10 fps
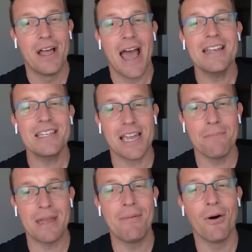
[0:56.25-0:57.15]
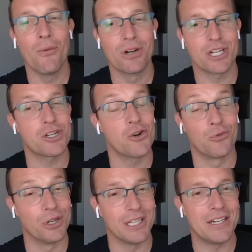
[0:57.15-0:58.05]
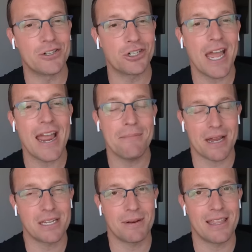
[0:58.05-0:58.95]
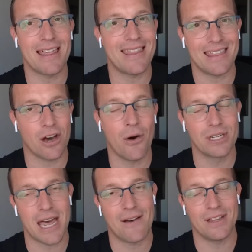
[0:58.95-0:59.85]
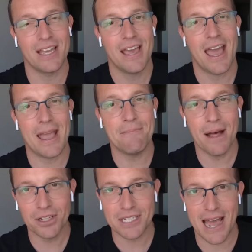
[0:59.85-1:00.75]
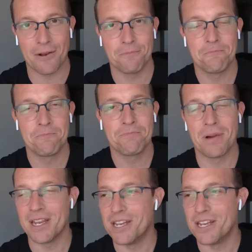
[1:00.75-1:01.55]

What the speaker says: And some people were just really entertained by somebody that they thought was having a meltdown. But